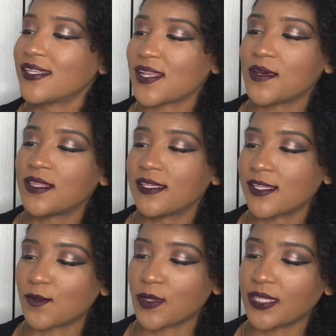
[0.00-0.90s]
So this
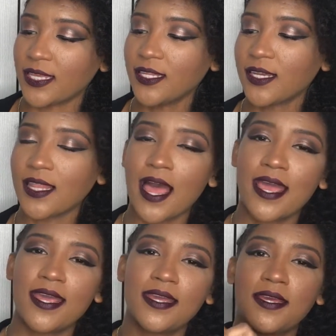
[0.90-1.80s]
is what they look
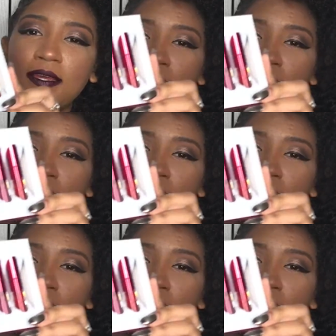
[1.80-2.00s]
like.